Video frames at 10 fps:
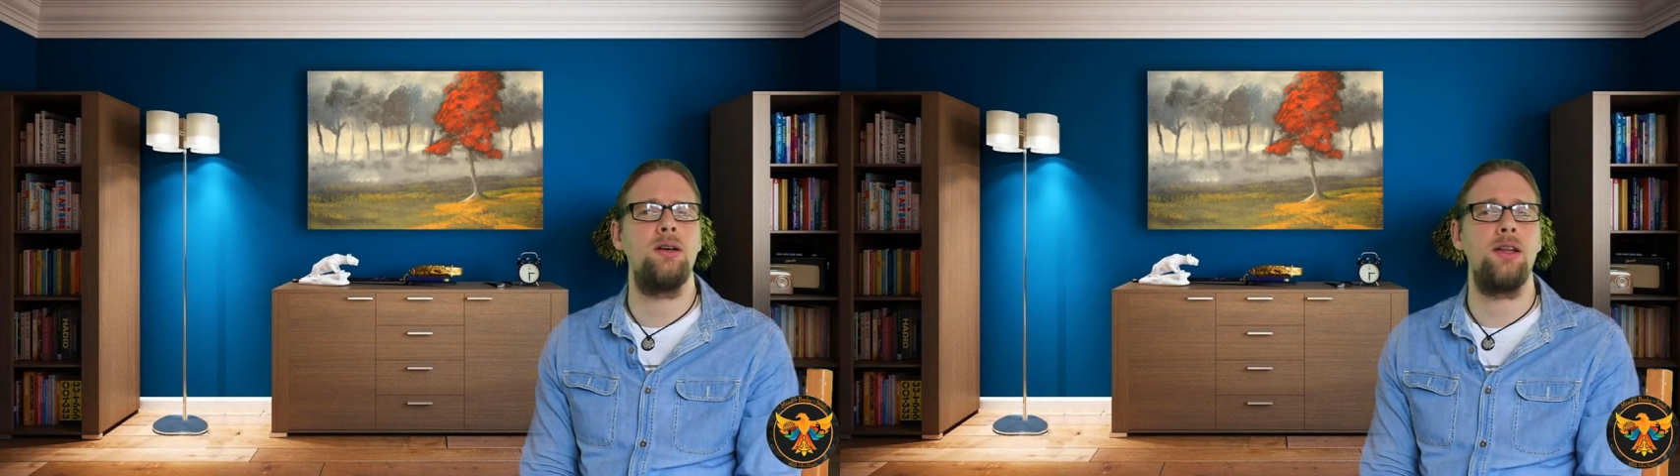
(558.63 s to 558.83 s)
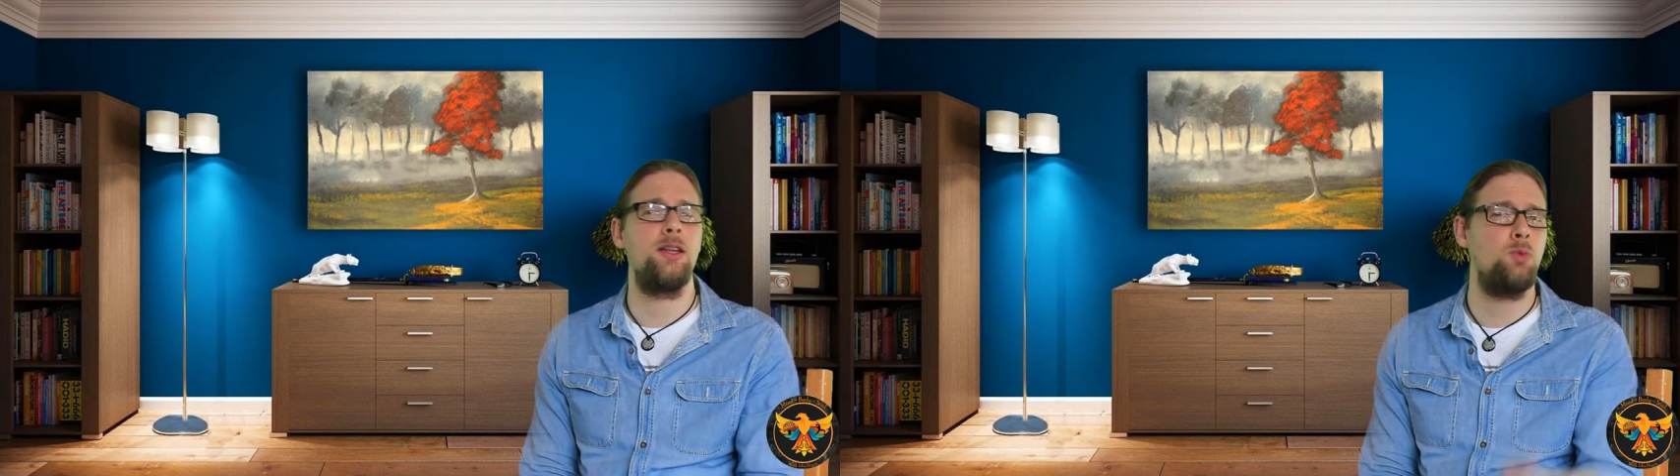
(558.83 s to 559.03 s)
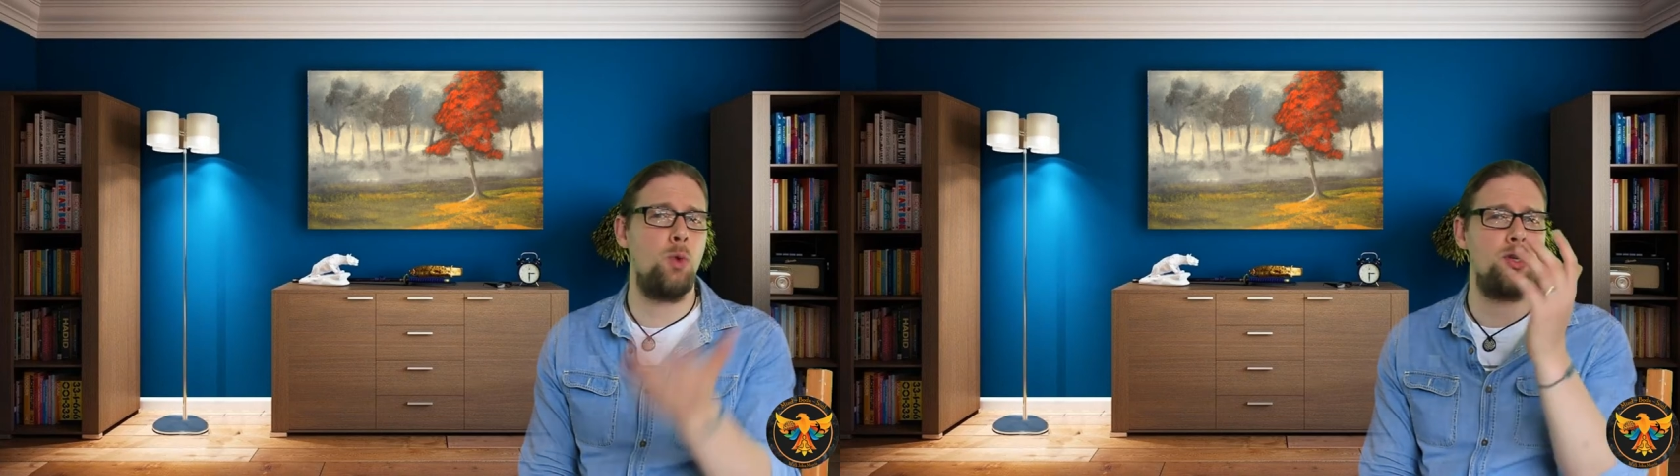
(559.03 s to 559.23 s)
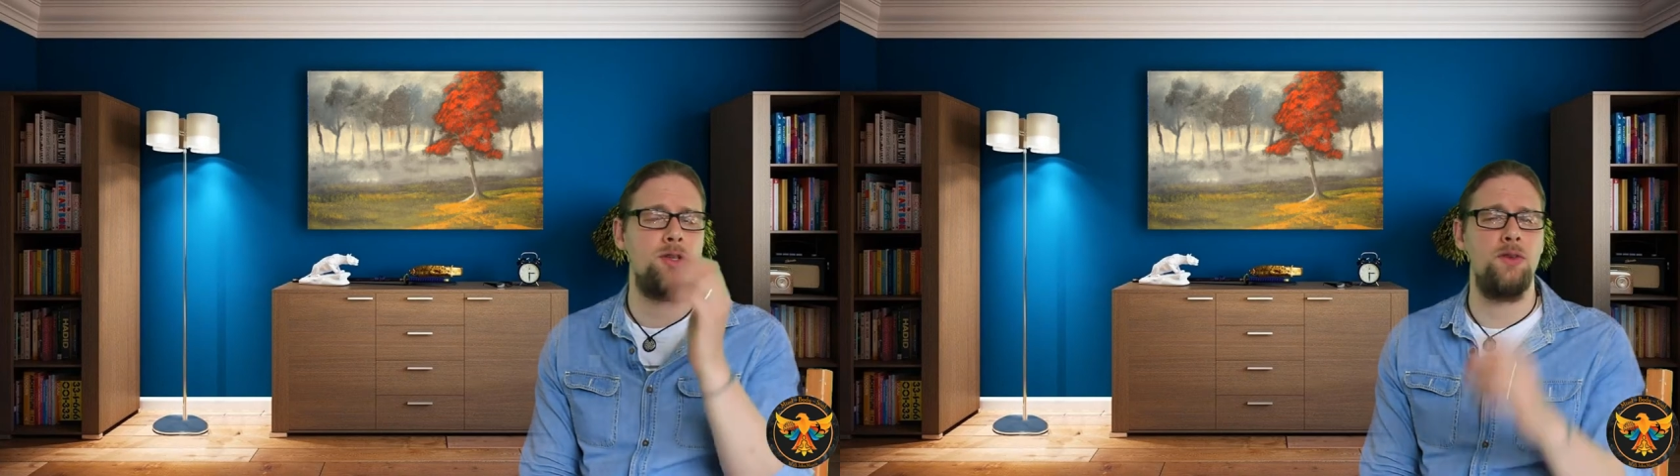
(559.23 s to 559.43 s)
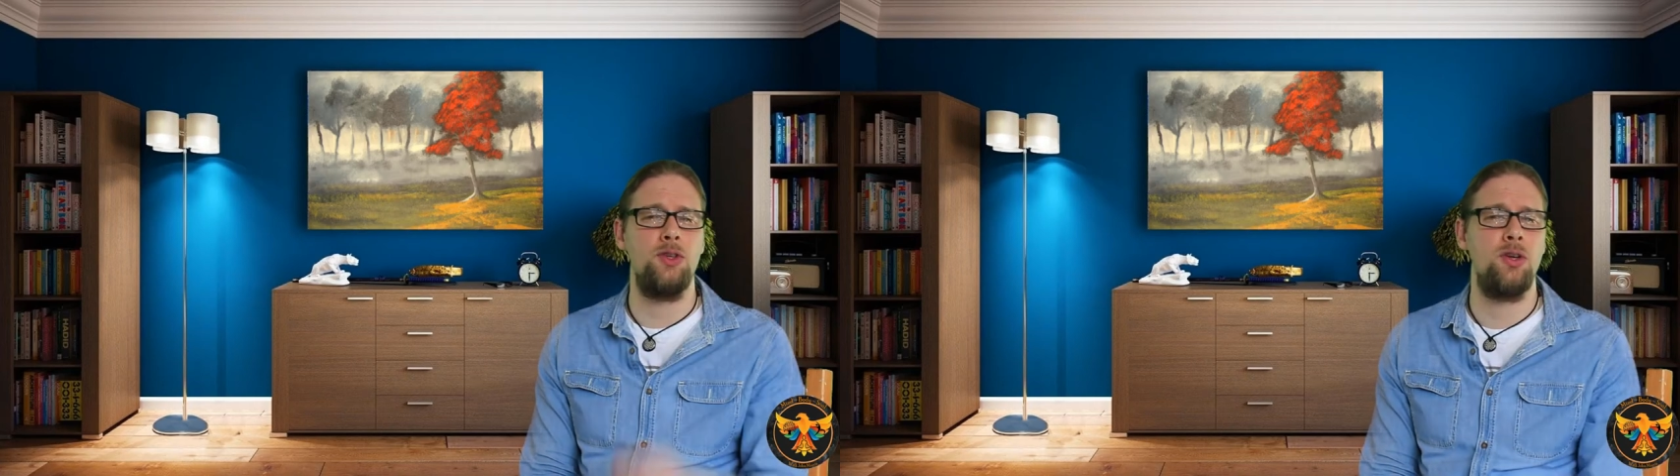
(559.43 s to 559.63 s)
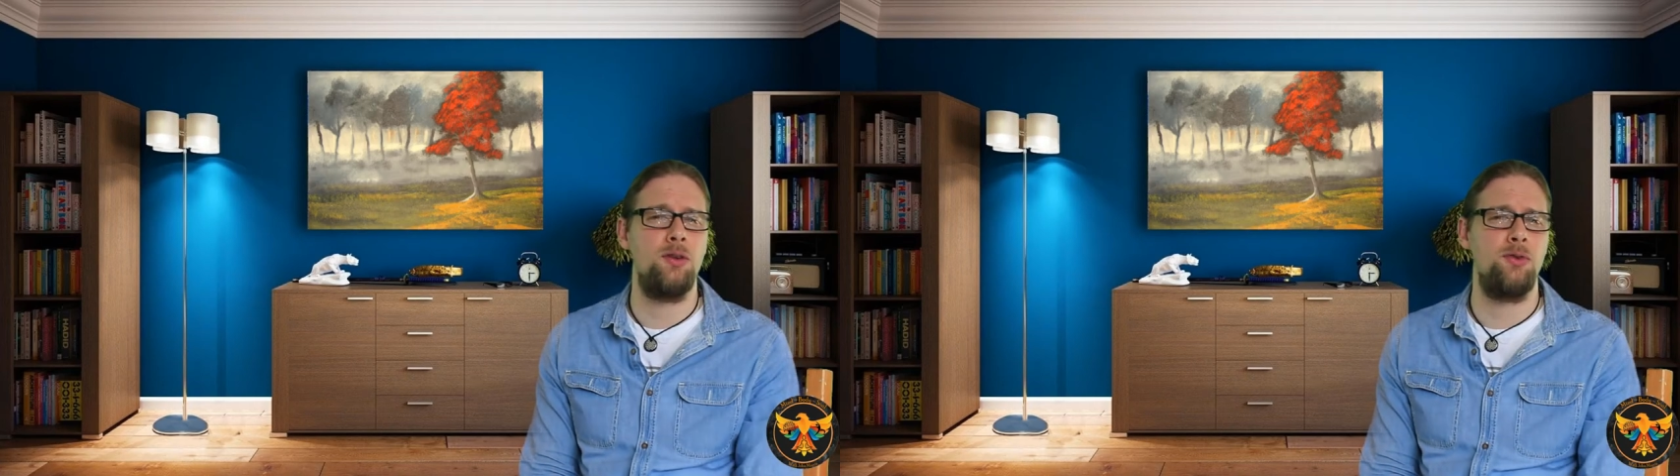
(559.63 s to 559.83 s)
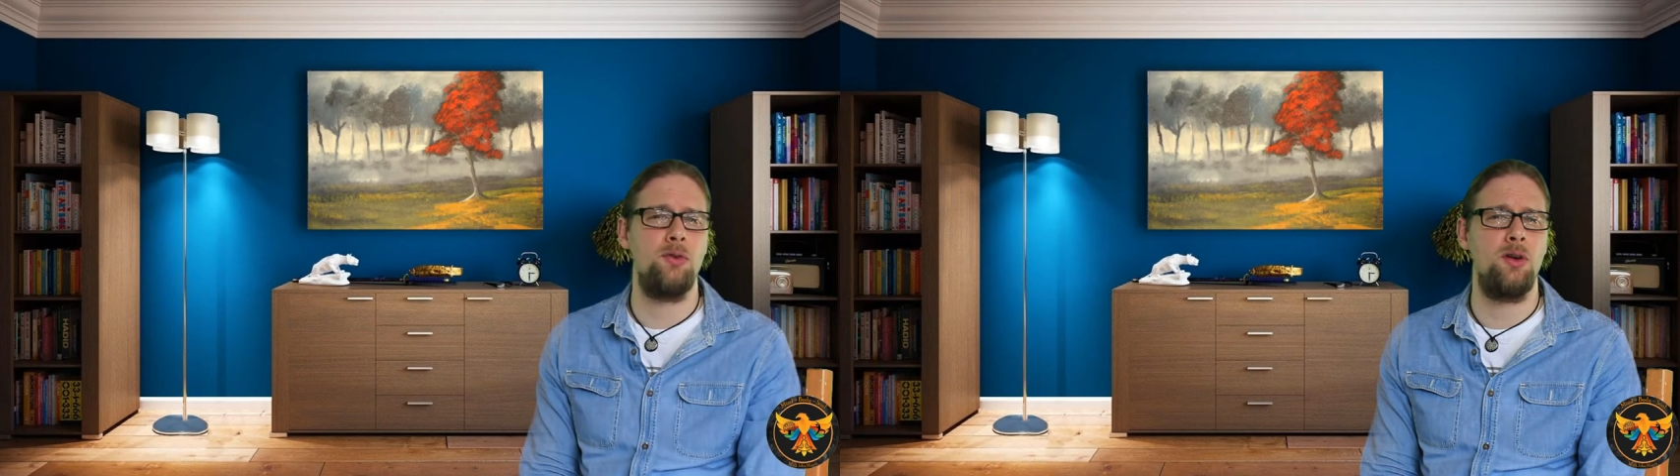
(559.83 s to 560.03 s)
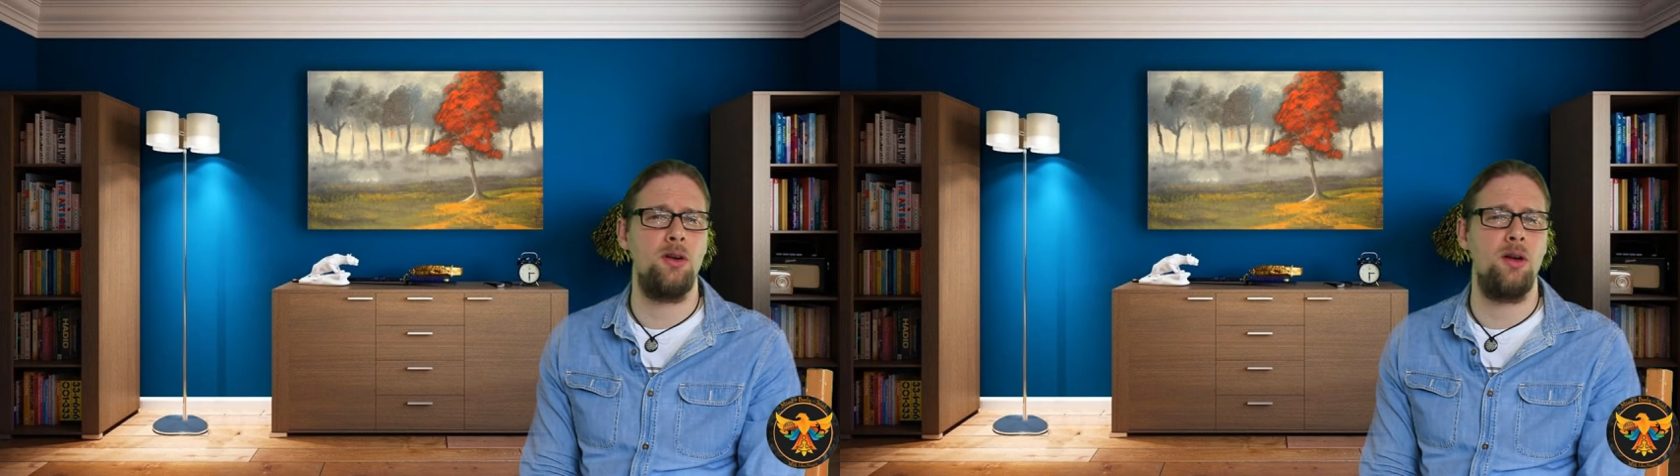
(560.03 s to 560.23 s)
And this works if, you, if
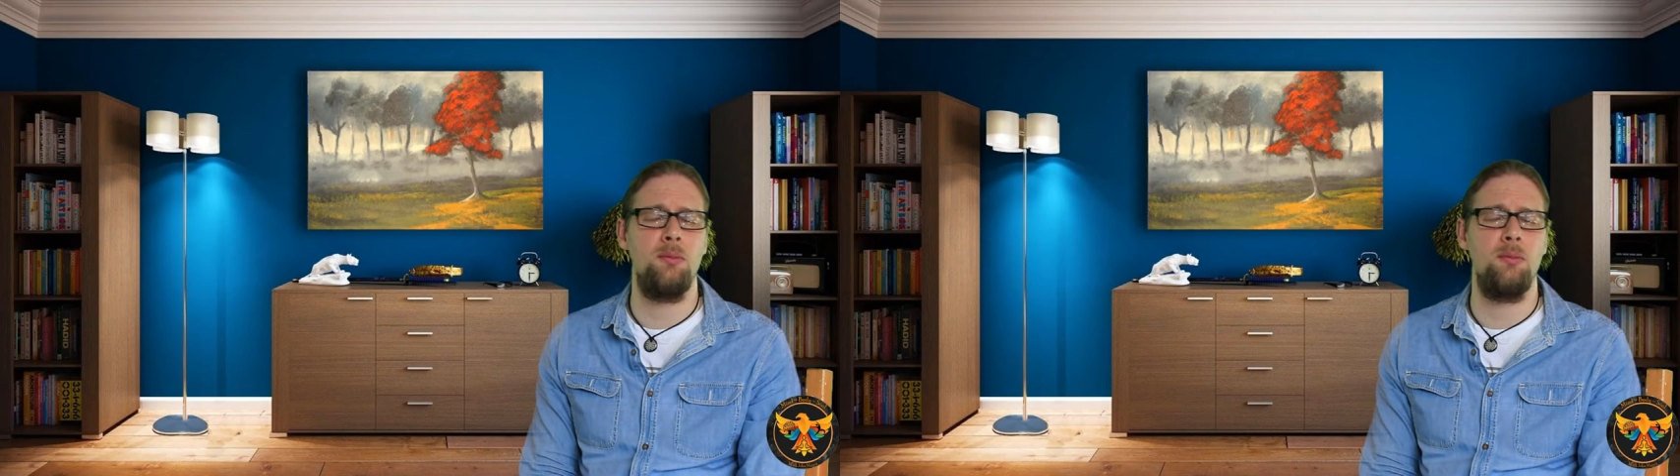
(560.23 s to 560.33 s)
you're a